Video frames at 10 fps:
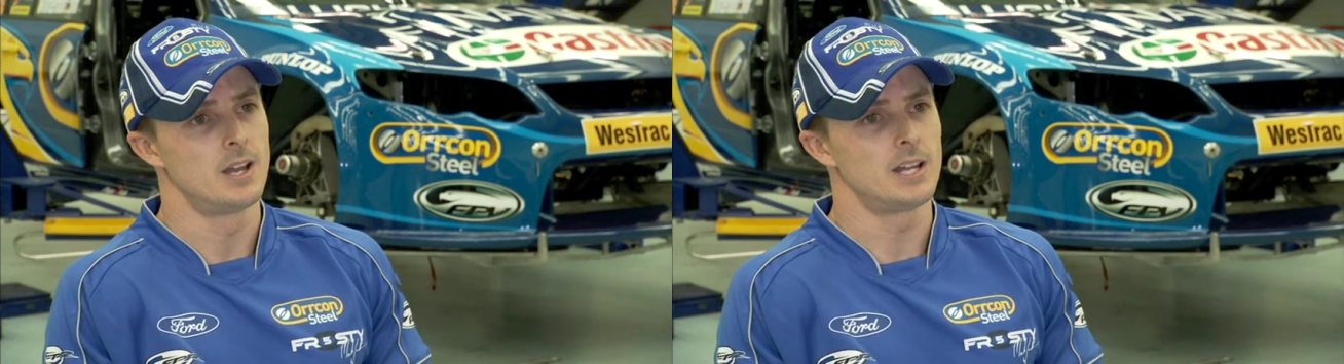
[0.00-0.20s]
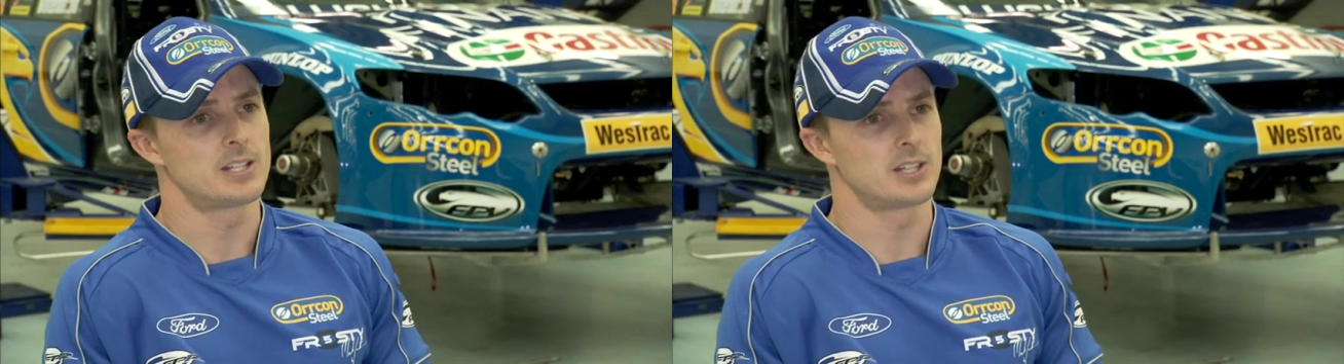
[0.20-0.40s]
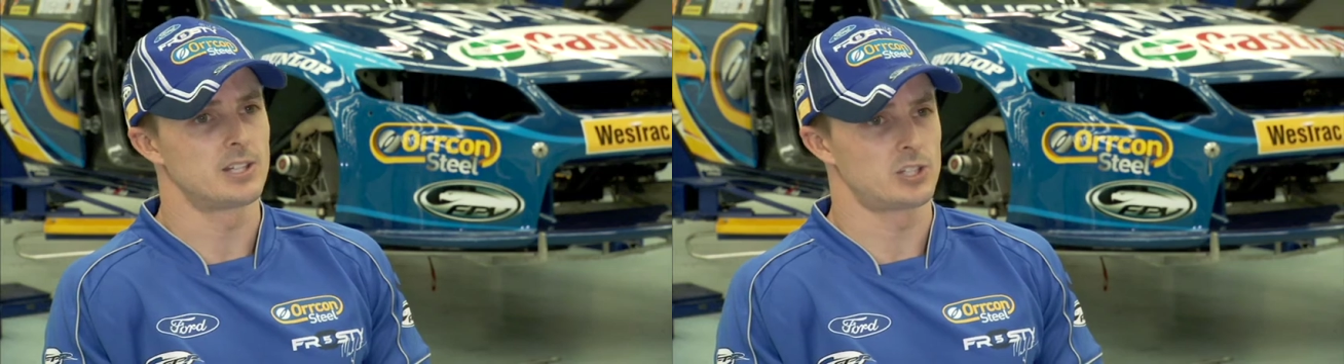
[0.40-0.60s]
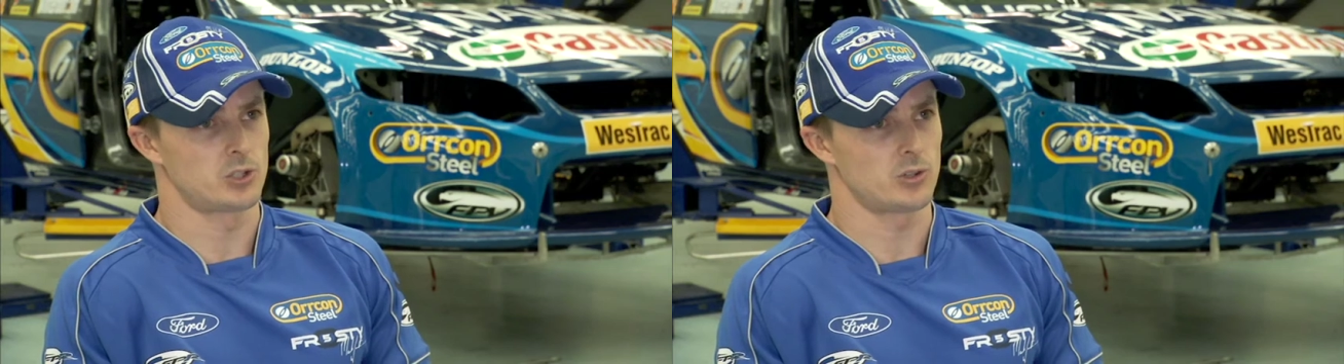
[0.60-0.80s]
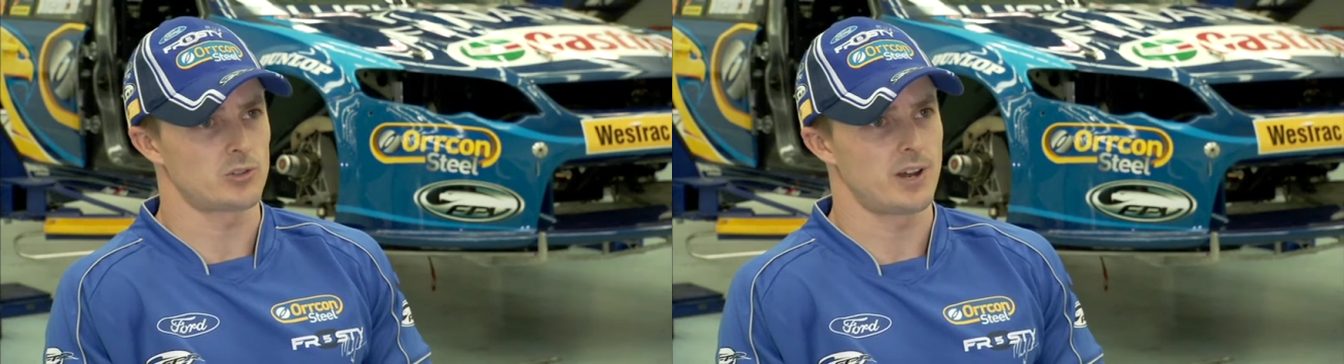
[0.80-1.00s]
It's a
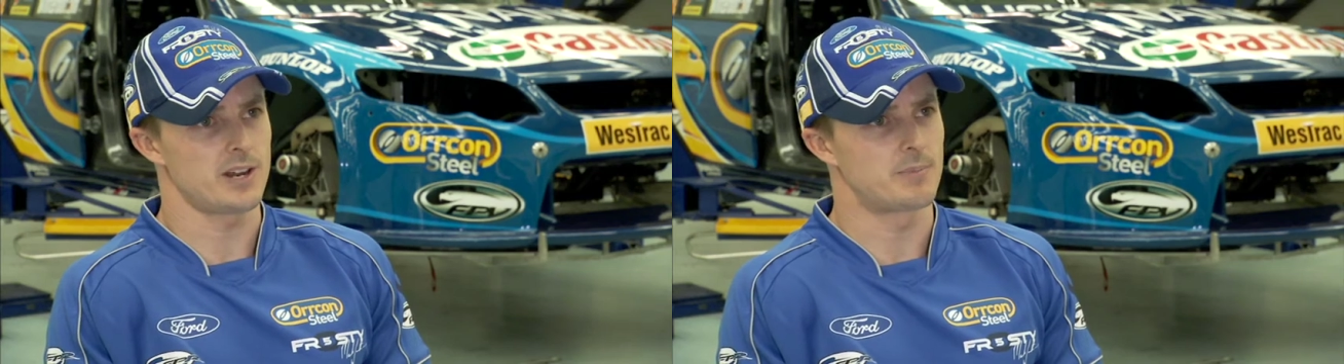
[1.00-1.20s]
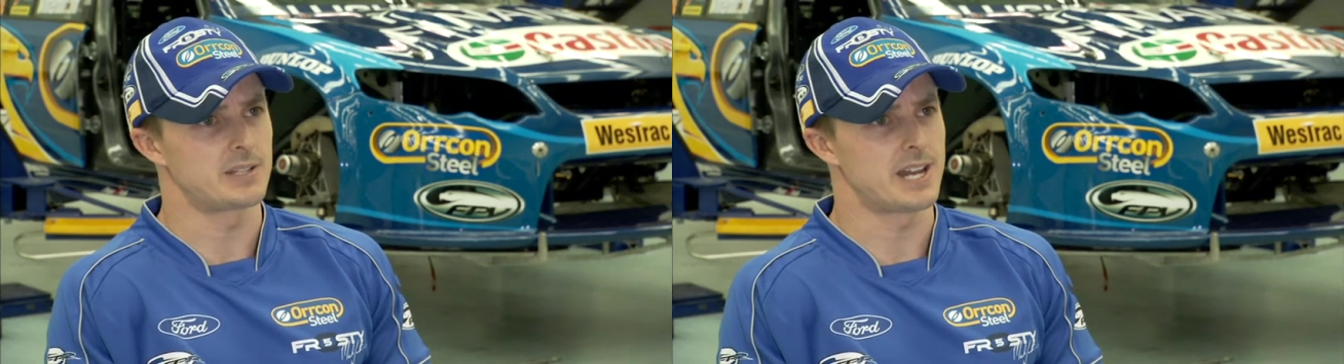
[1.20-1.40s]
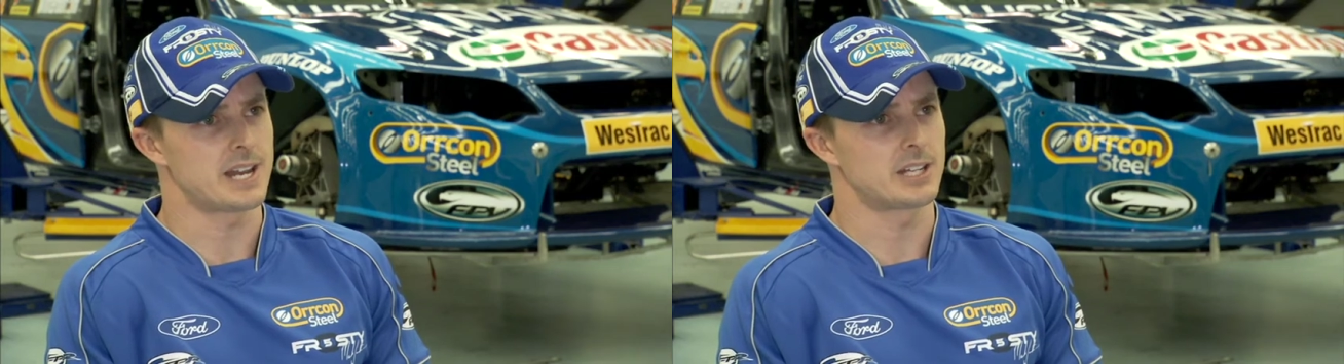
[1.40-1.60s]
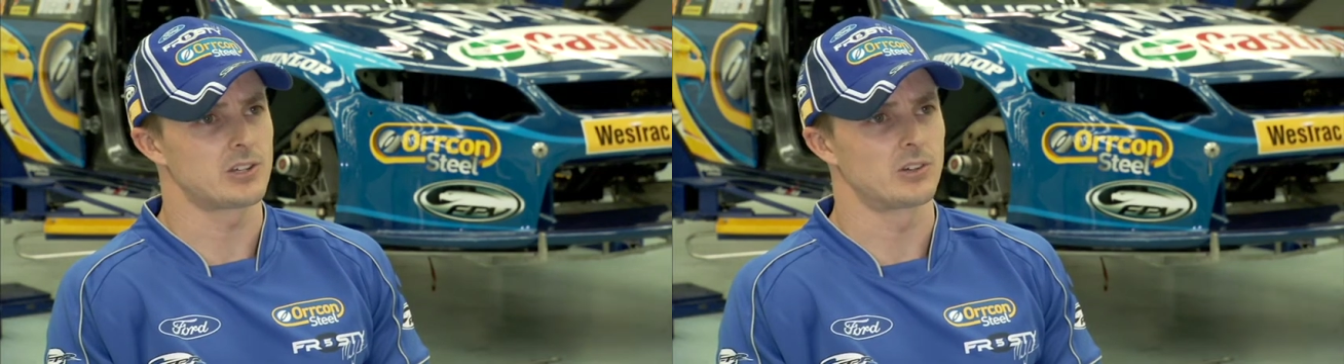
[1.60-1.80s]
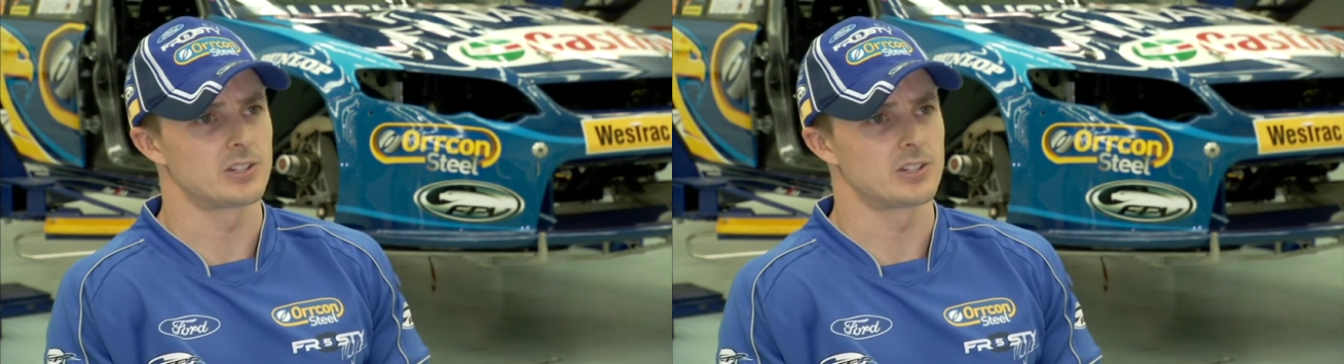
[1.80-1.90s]
short track but technical.